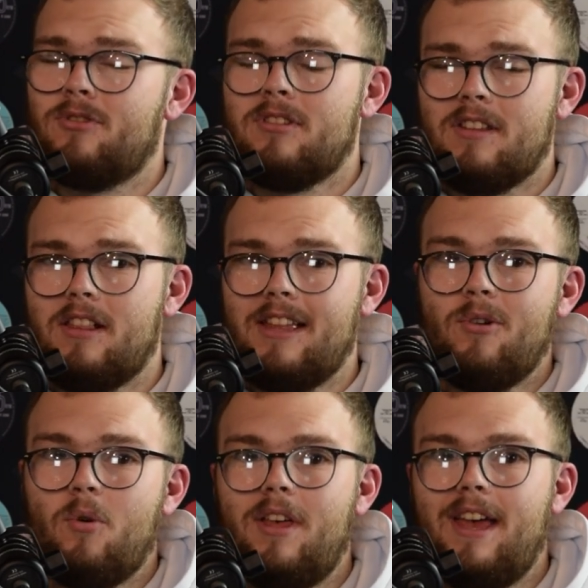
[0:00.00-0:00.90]
So
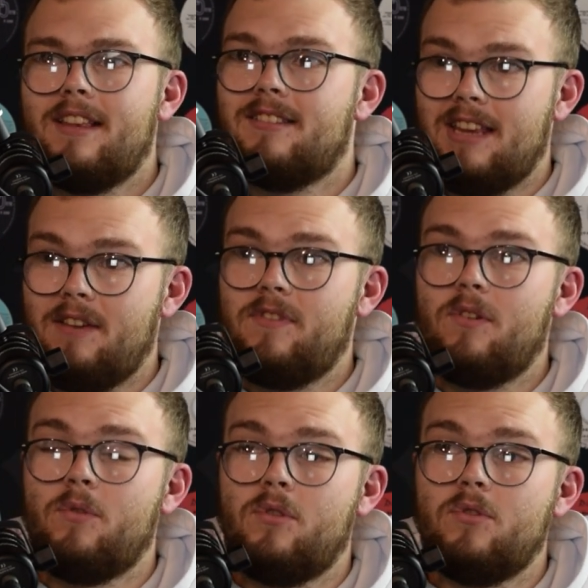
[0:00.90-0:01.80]
until I know that it's
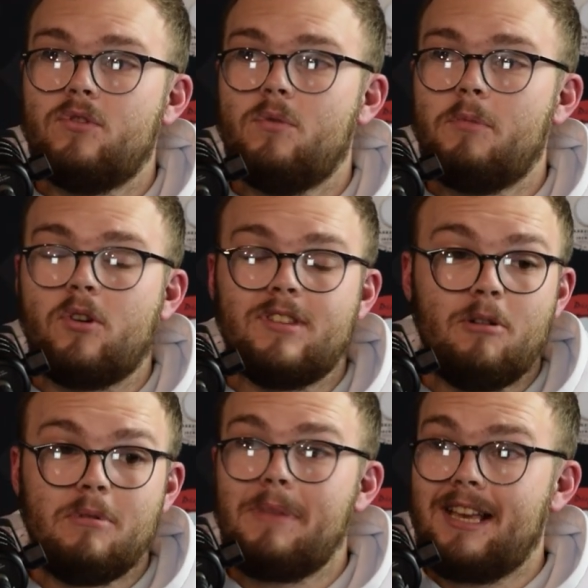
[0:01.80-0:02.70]
safe to go and do so,
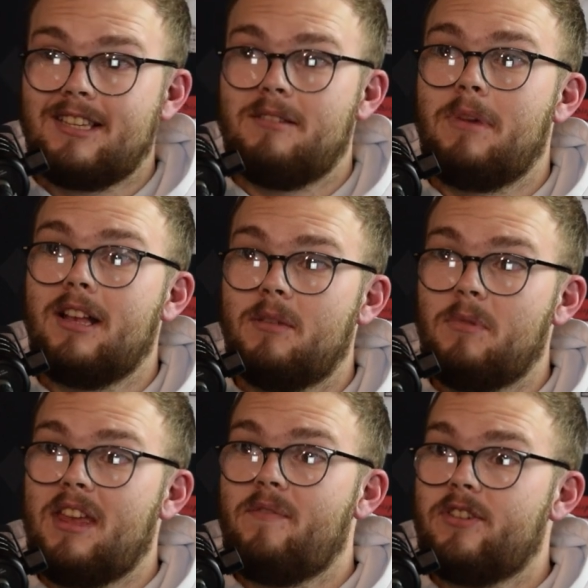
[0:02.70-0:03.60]
because I'll be mixing and
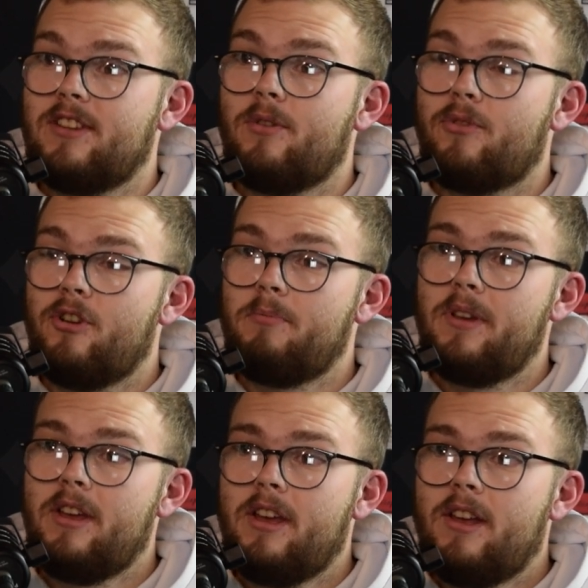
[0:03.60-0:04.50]
mingling with every single
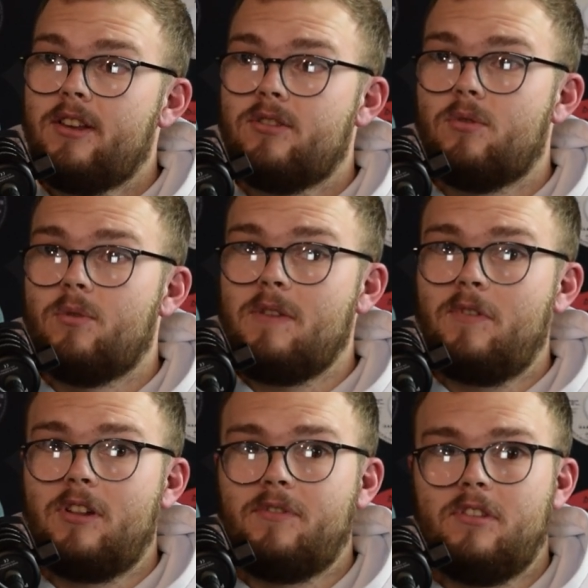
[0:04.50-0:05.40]
group.
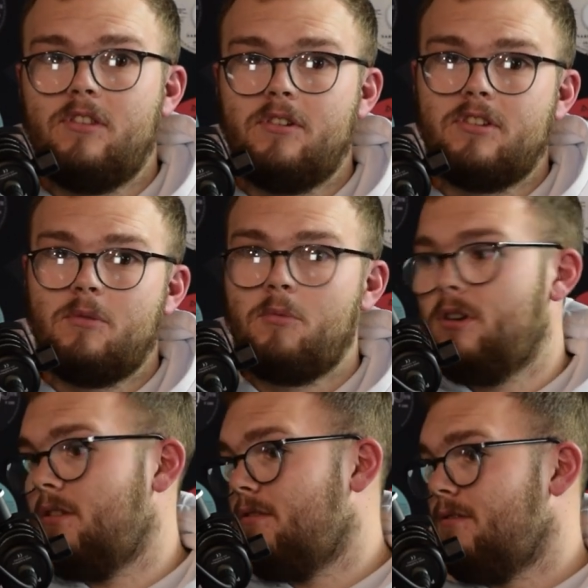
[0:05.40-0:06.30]
So even if there's
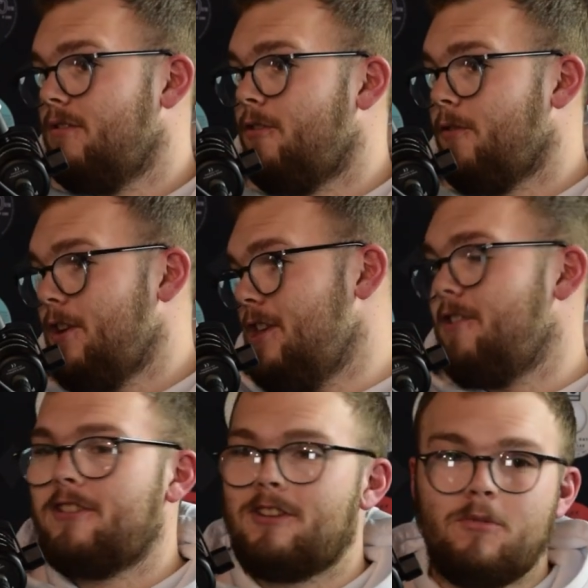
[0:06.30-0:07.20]
someone over
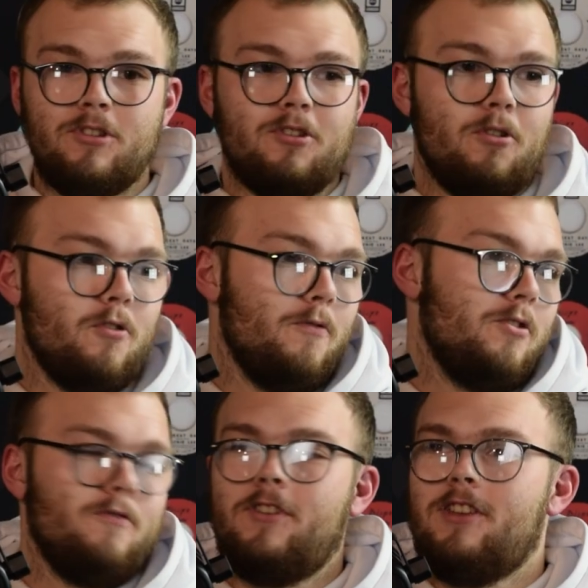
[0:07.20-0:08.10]
here and someone's got
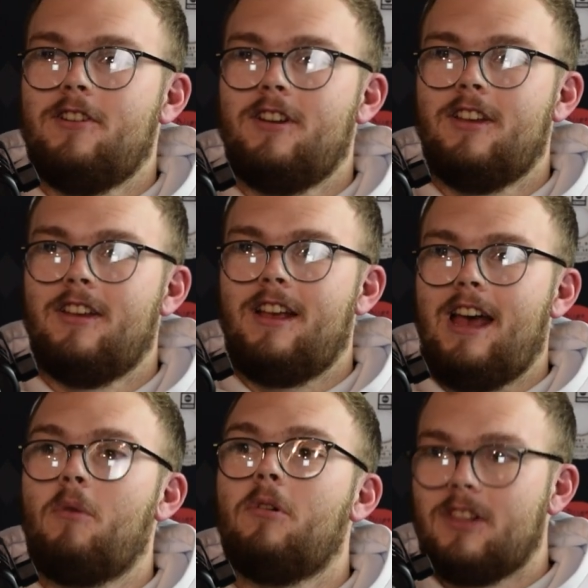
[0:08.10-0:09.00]
COVID over here,
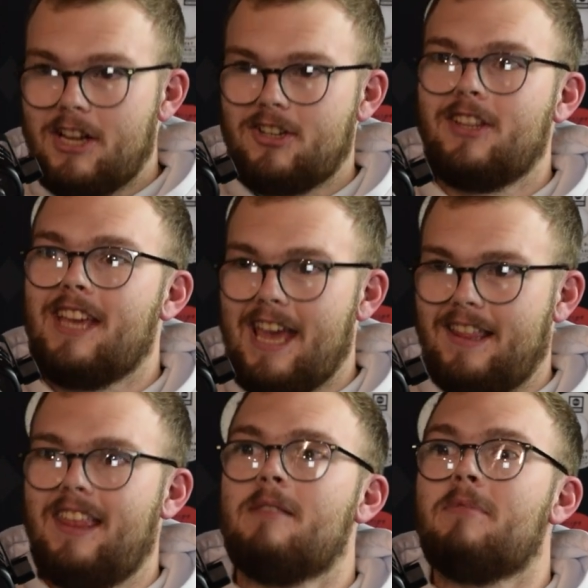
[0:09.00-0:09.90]
I will literally
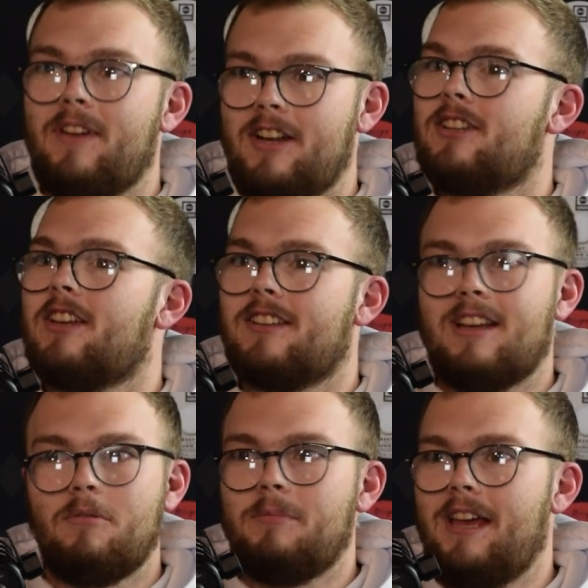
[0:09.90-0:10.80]
get to them
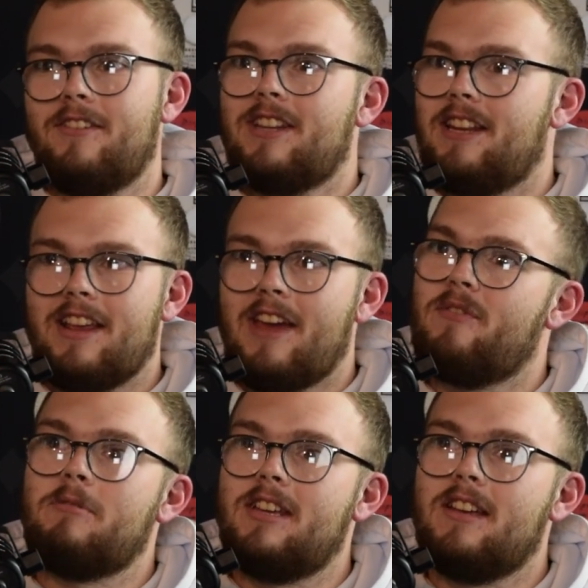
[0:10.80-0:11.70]
eventually because I will be
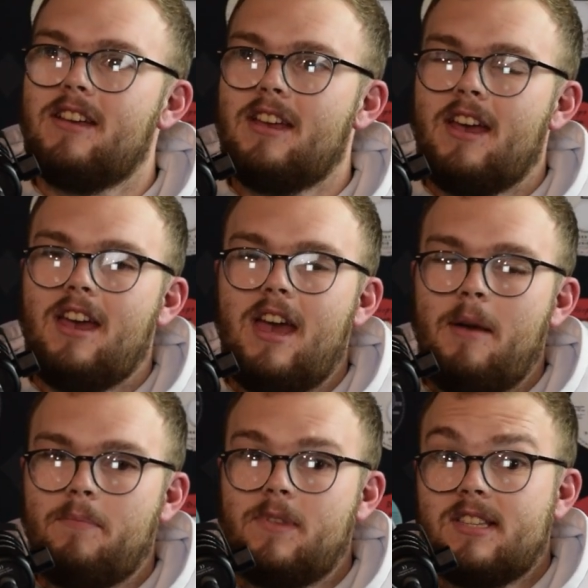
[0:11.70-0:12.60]
entertaining everybody.
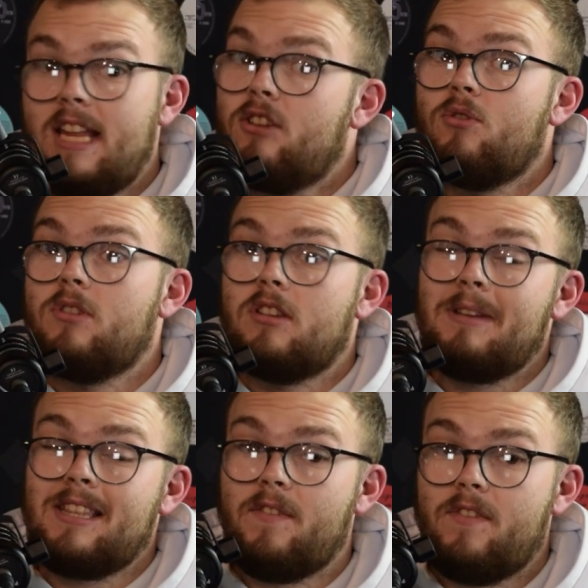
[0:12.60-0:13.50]
Yeah. Um, the stage
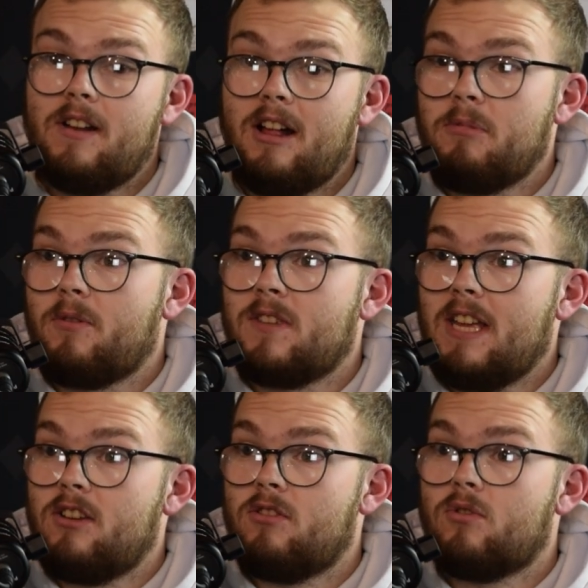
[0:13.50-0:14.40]
shows is a bit different. I'll be
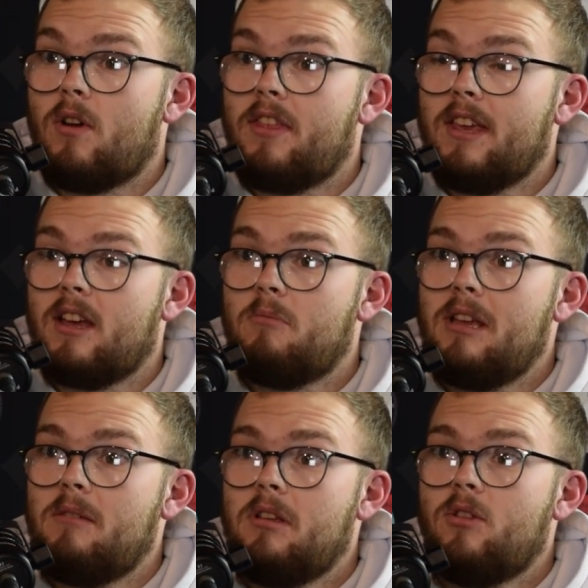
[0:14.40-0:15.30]
on stage, so I
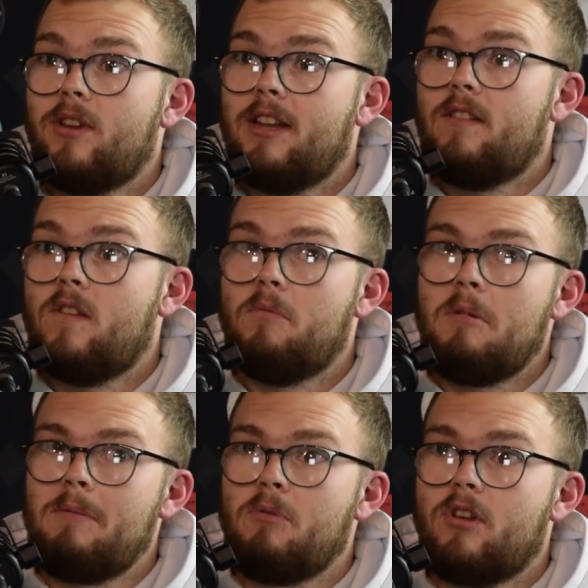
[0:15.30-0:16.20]
think I might be looking
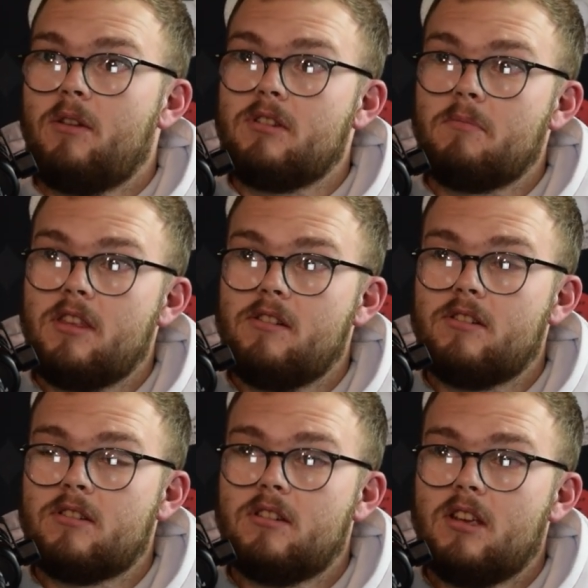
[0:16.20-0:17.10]
into maybe booking out some
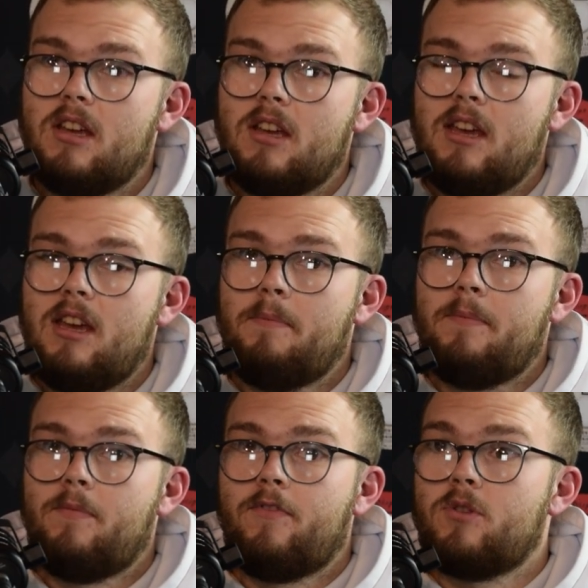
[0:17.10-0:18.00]
theatres
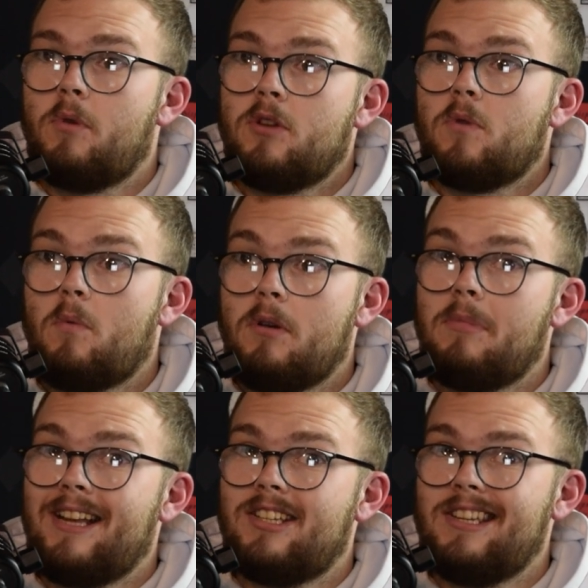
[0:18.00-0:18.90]
um, for twenty
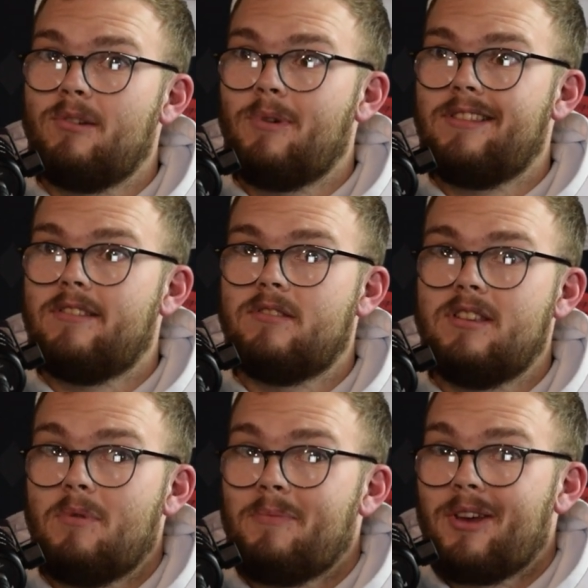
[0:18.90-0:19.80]
twenty-one, but I just need to wait and
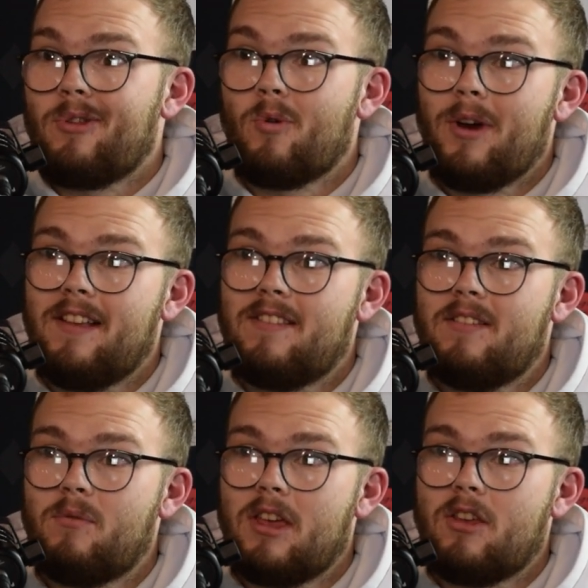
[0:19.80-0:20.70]
see when we get the go-ahead.